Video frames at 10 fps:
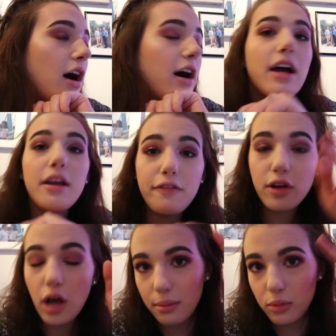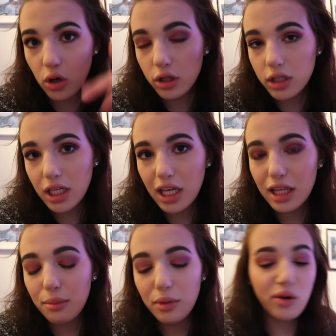I'm currently
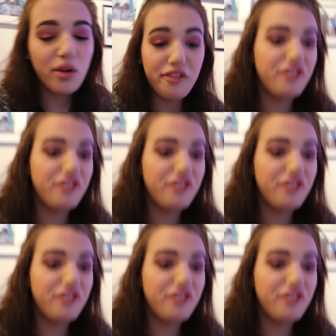in the middle of